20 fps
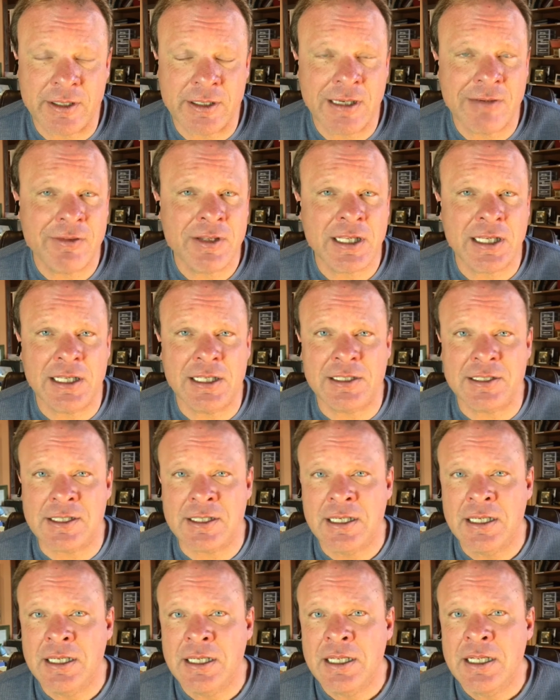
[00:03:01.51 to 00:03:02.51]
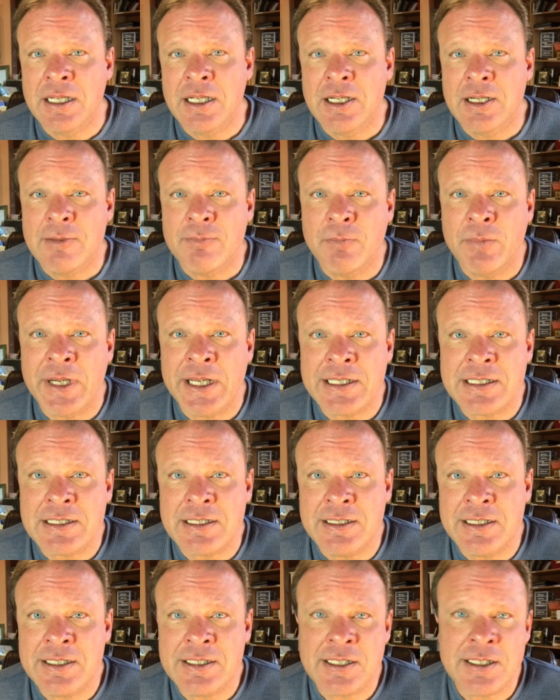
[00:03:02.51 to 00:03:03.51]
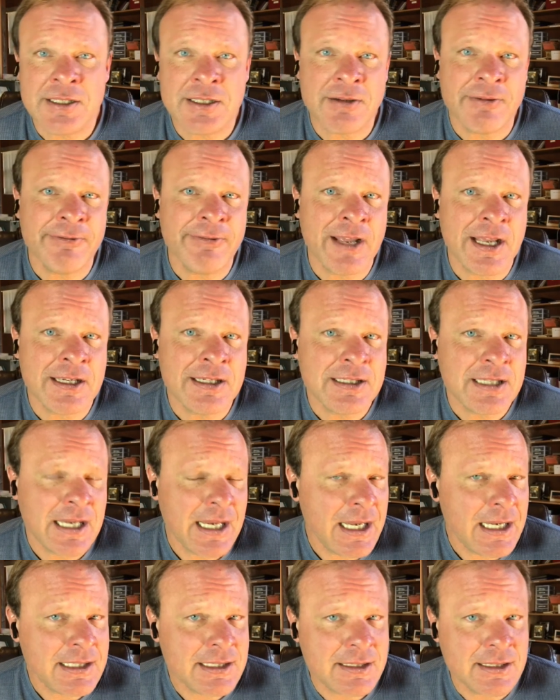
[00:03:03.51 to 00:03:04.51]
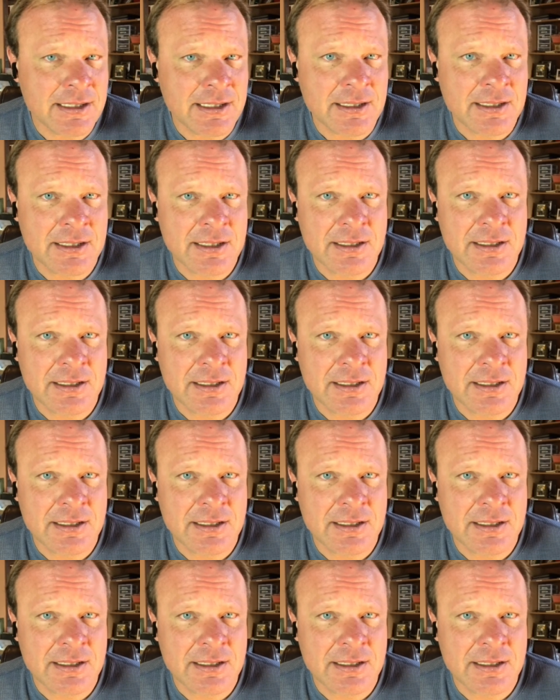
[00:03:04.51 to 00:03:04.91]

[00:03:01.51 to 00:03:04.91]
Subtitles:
and everything else. But this is a fantastic,